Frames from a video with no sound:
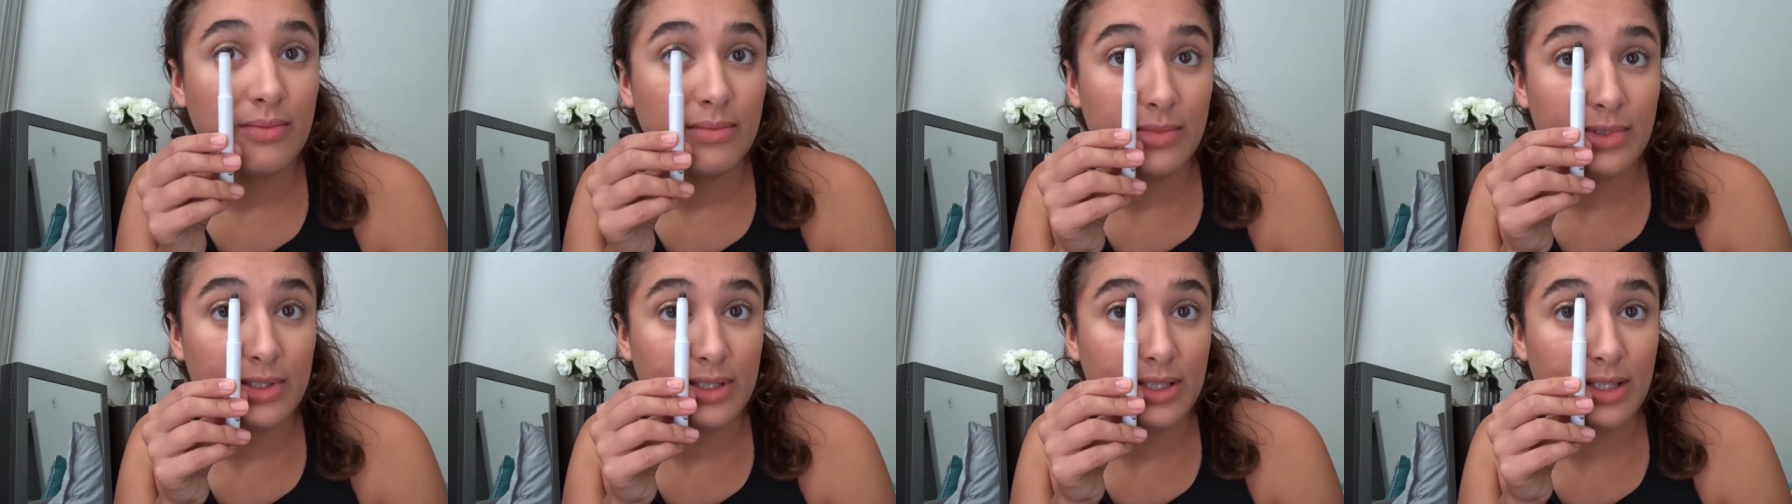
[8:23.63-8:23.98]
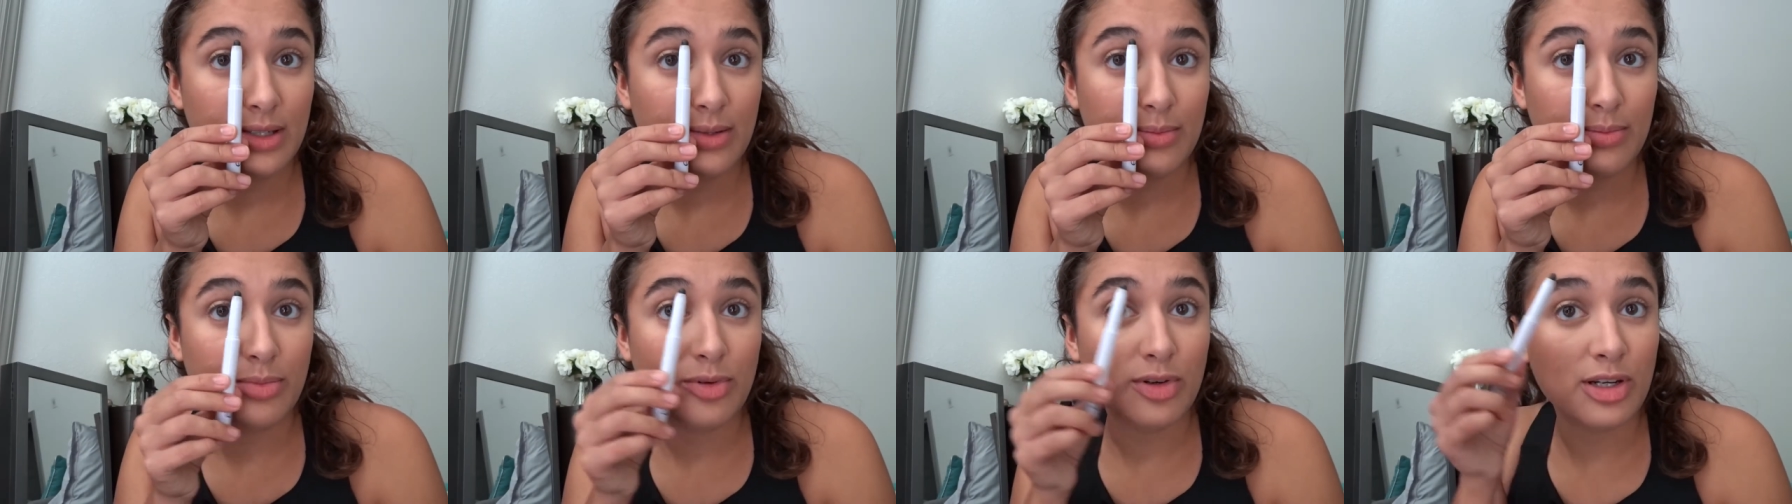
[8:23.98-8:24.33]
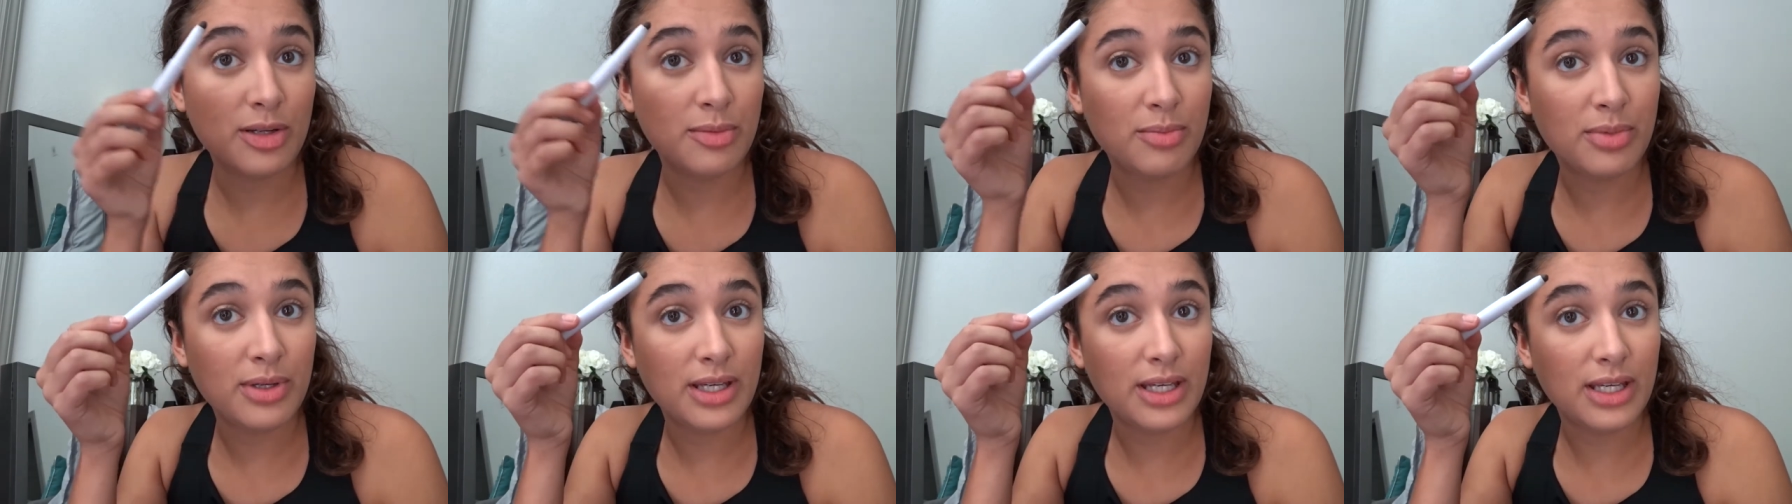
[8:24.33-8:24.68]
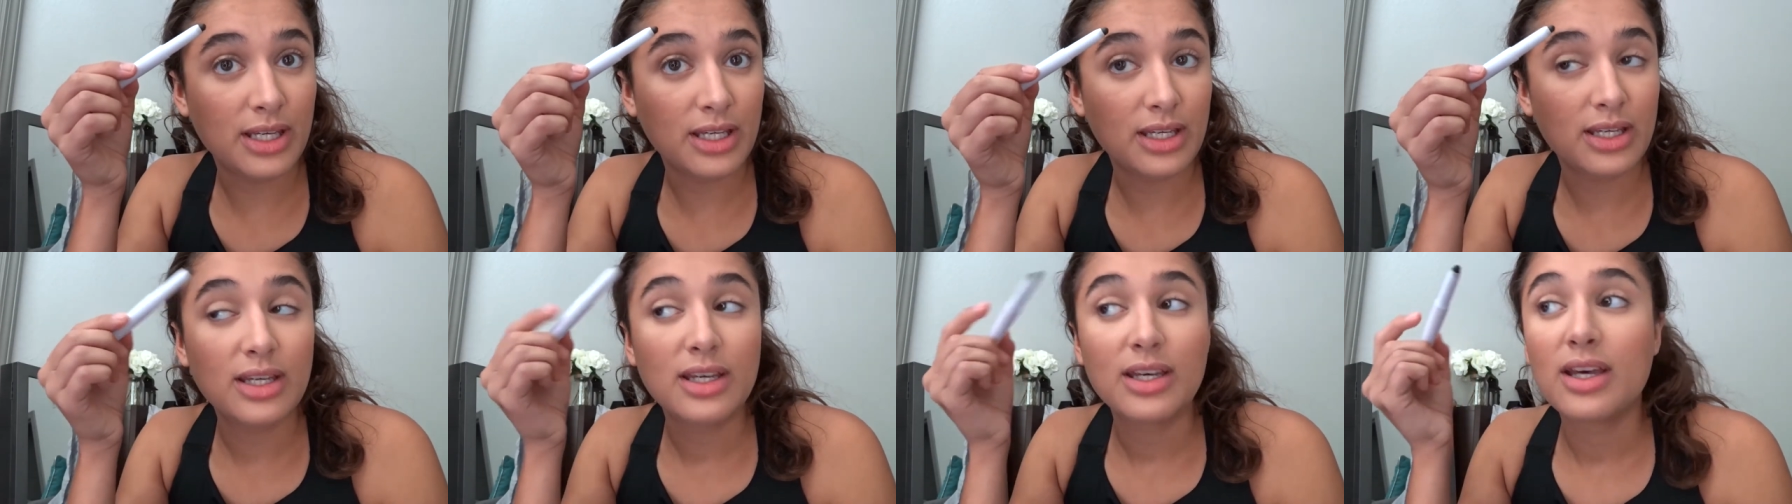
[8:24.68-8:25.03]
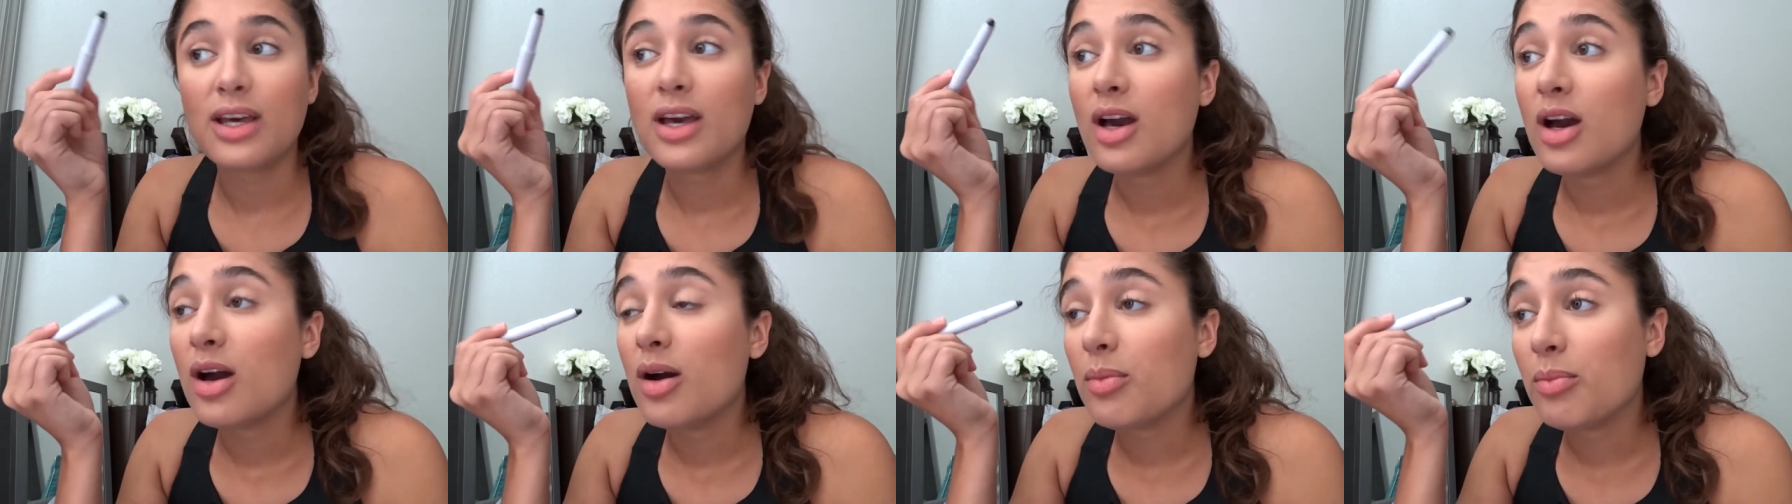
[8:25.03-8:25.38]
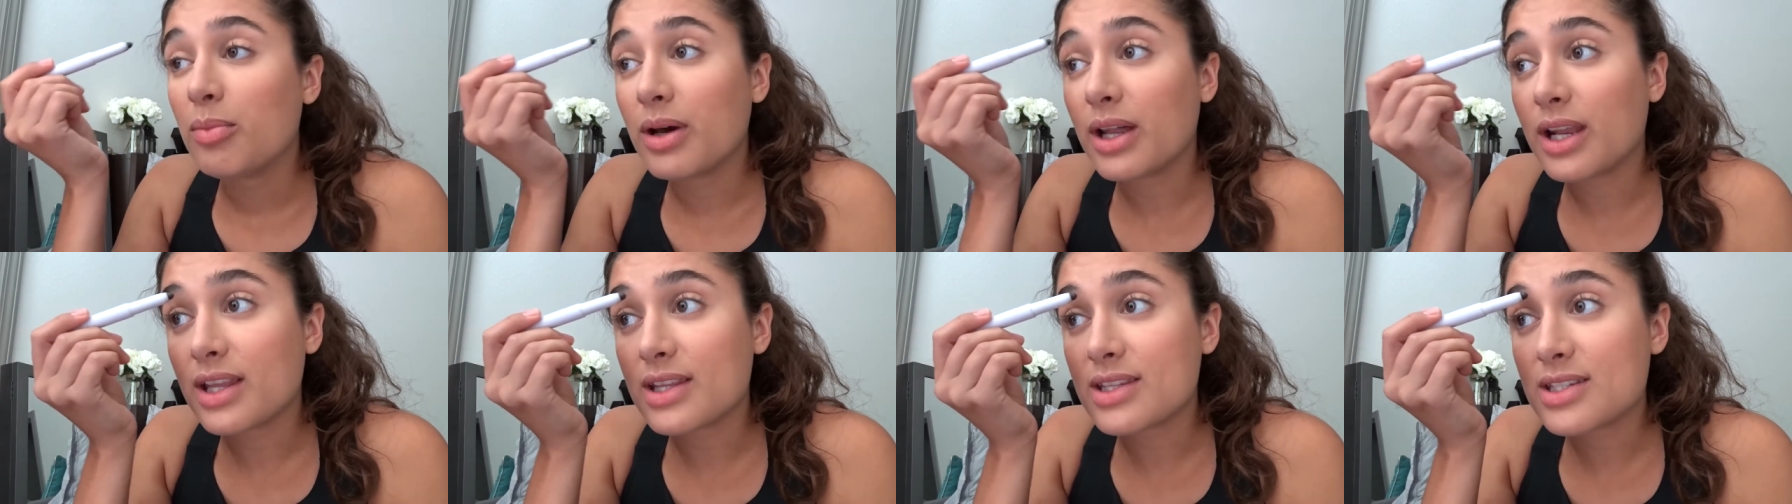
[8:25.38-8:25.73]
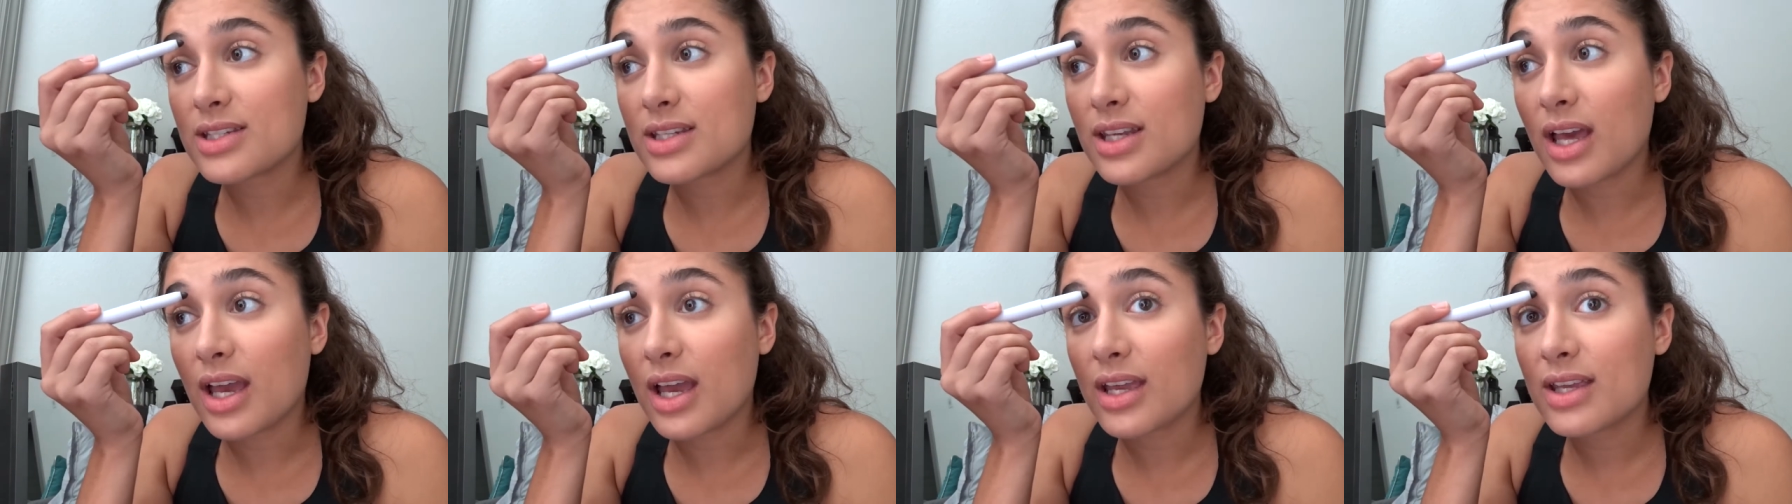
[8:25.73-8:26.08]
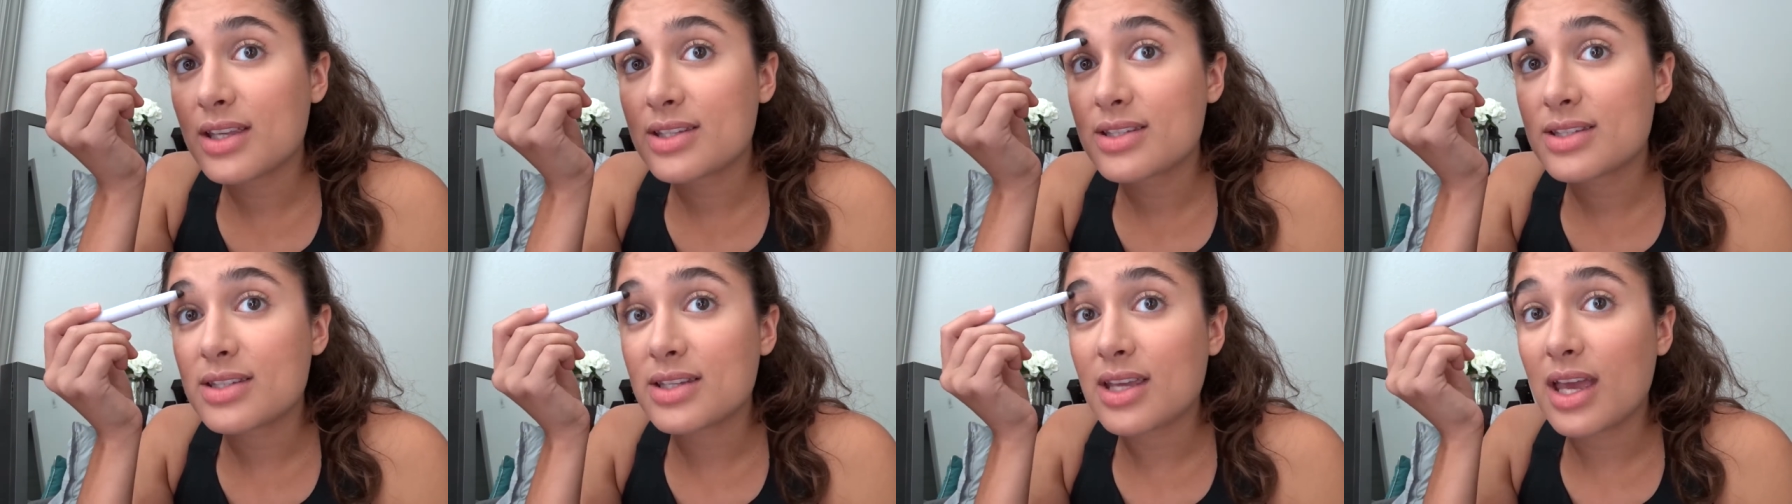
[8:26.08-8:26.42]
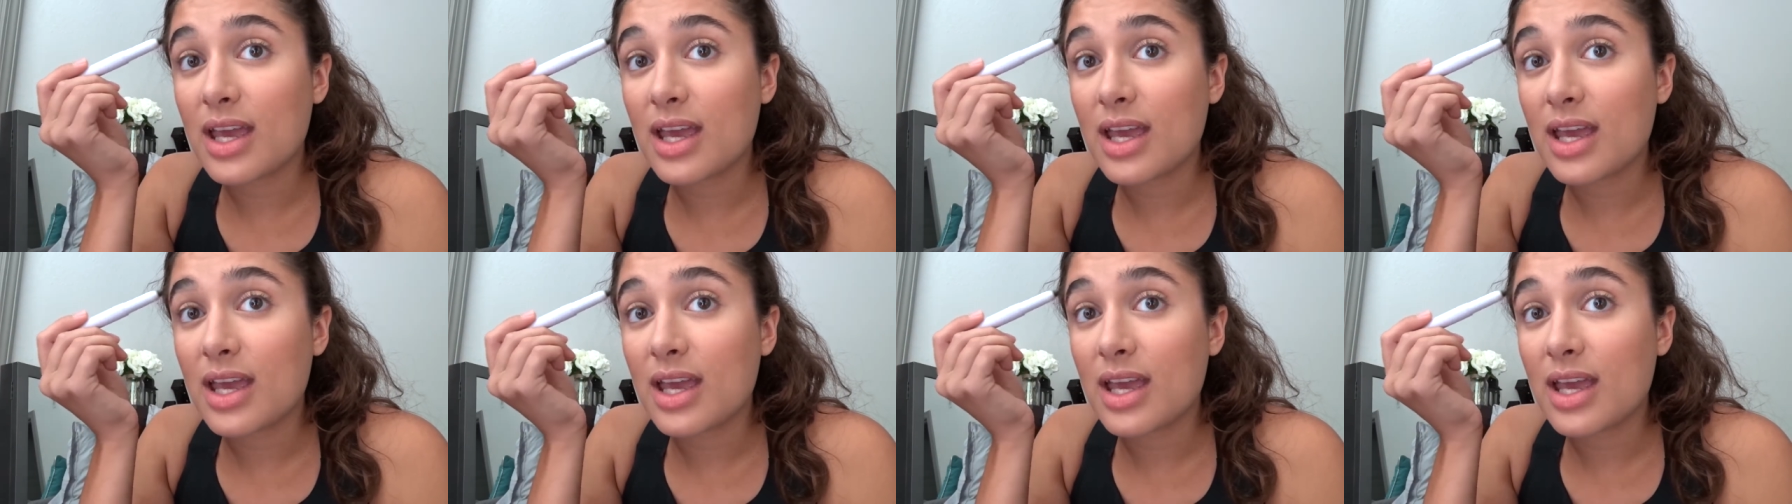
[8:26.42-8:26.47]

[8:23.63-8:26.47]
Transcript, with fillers: It's like pretty big, but it's nice